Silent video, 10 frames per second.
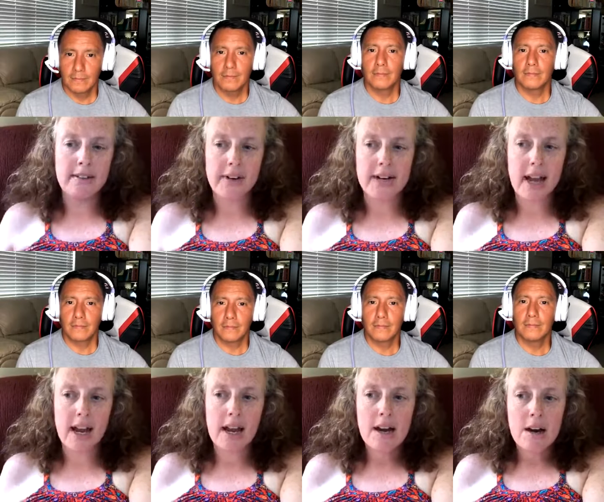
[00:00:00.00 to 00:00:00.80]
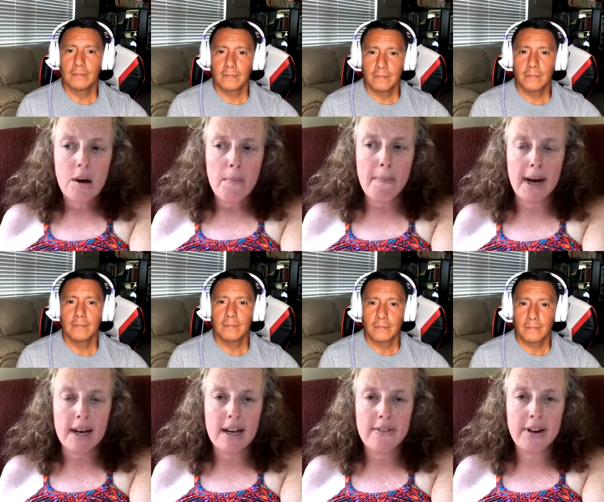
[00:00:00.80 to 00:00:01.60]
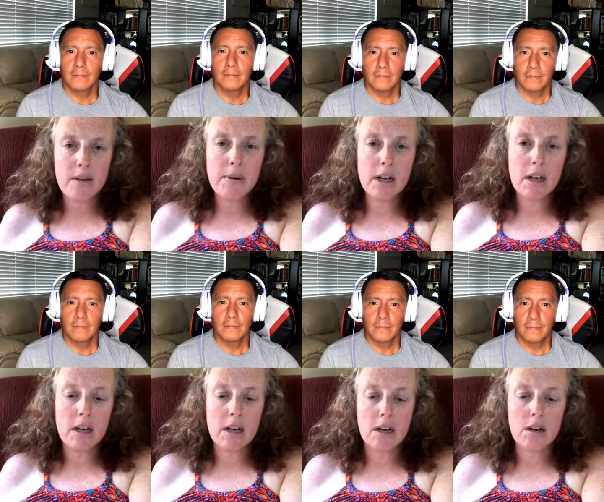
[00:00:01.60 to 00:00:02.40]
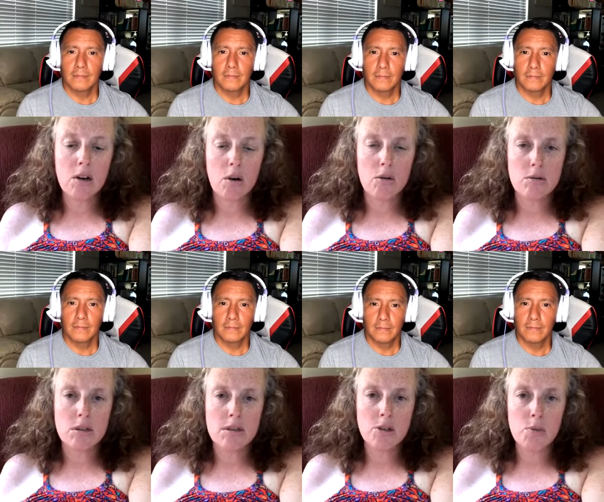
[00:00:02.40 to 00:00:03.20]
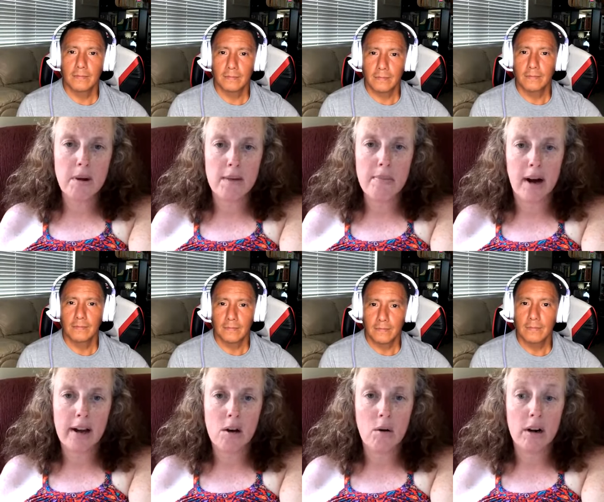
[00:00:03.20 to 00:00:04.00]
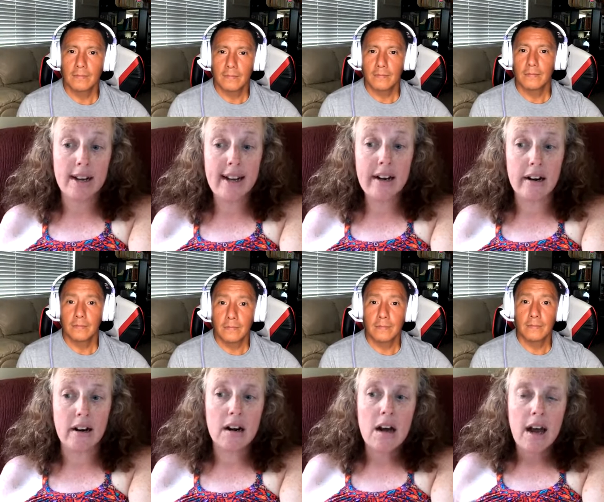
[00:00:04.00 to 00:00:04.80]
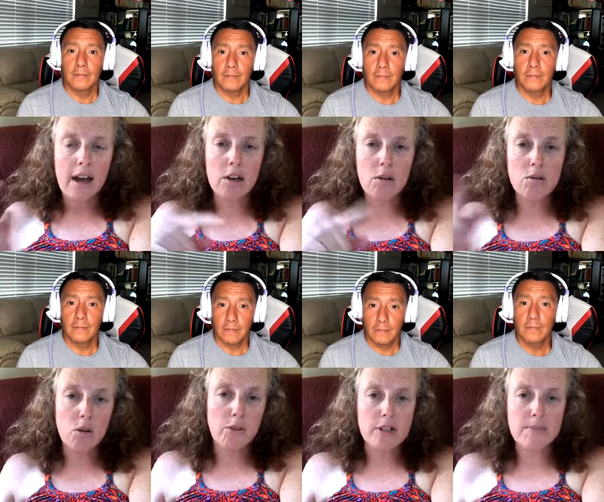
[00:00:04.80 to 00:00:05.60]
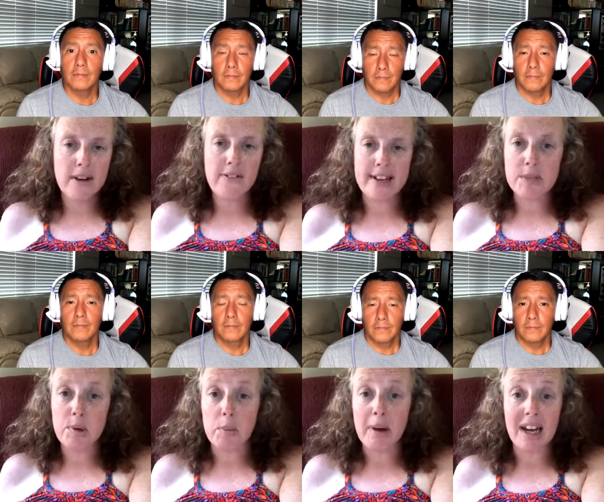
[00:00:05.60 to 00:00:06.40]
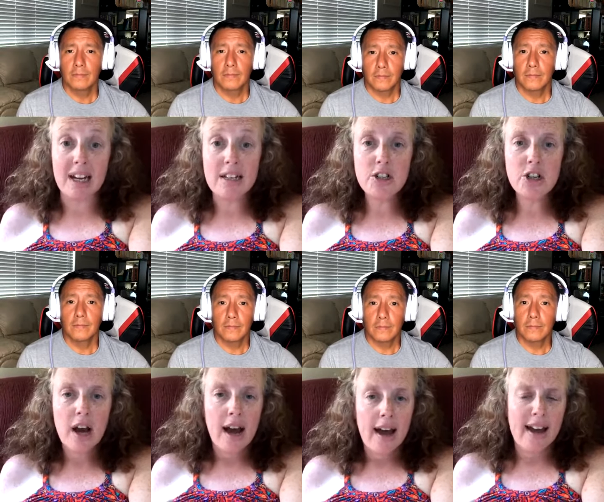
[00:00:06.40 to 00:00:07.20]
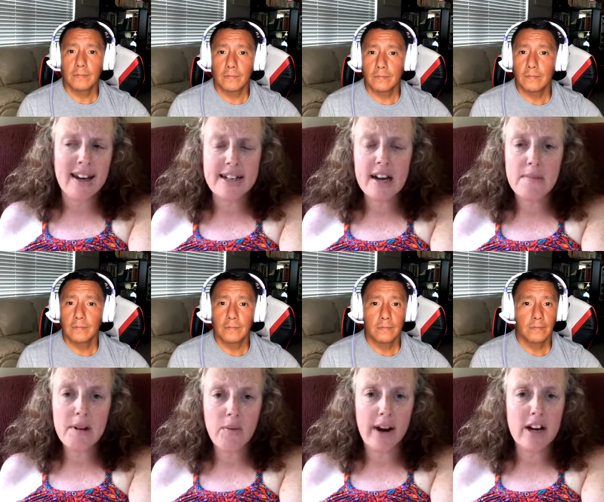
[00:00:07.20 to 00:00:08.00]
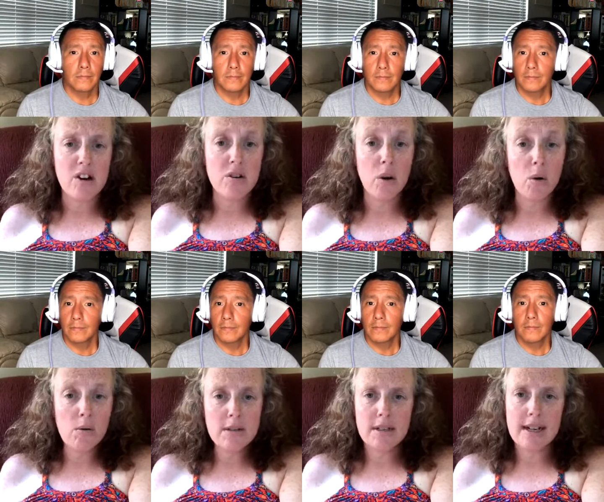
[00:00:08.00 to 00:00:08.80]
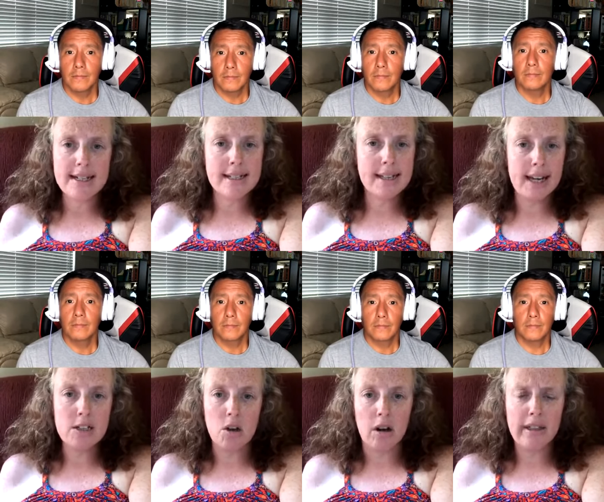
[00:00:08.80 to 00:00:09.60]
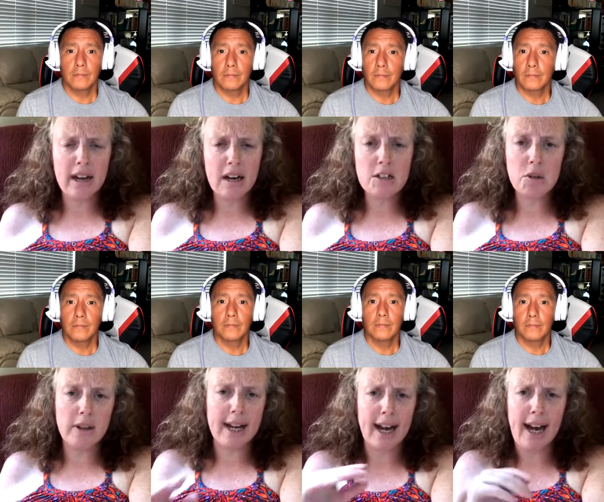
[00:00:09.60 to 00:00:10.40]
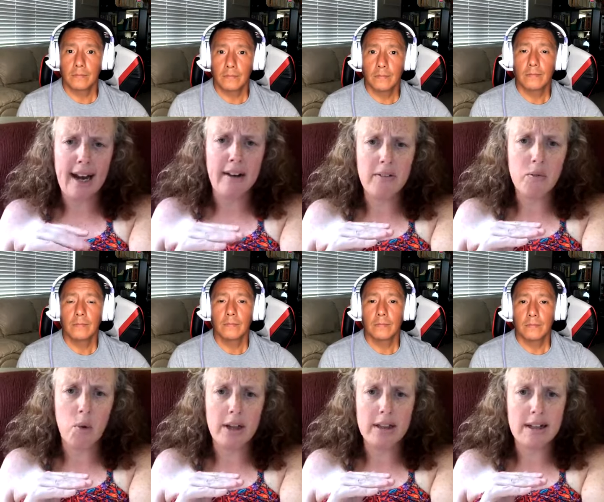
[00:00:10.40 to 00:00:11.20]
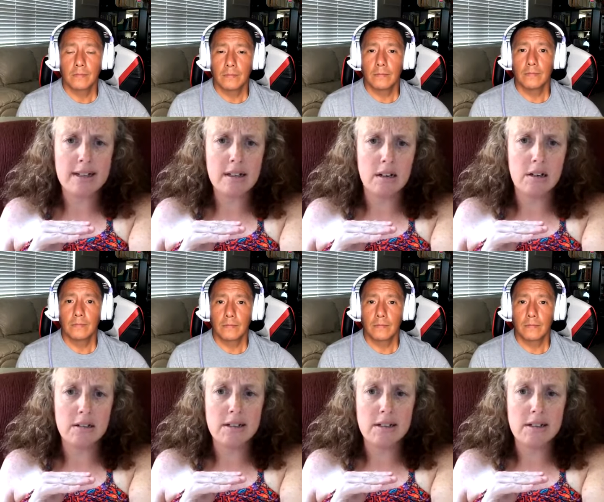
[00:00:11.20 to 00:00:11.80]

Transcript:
Speaker 1: day. But if anybody goes through my bio on here and goes over to my Facebook page, anytime mm-hmm. I write a note, it stays on there. So, like, I have one that's called